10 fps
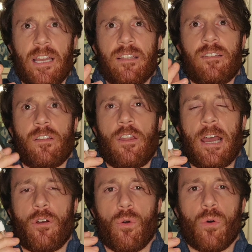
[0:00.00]
It's an
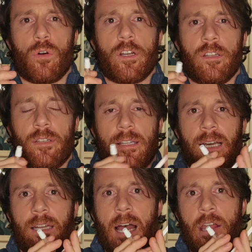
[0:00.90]
accord
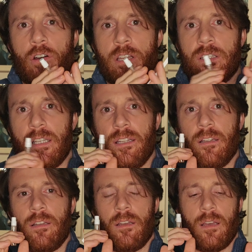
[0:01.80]
that I honestly
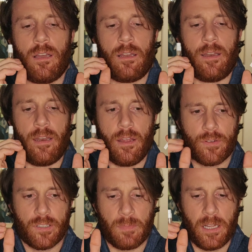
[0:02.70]

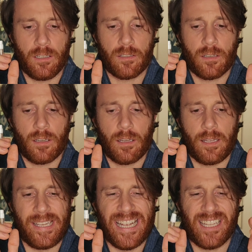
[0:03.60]
never smelled,
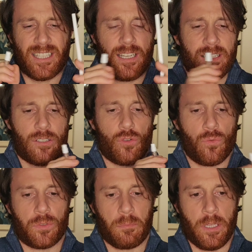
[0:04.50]
yet it is so
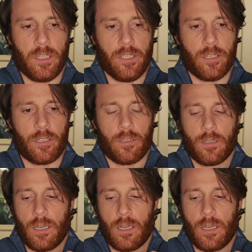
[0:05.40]
familiar.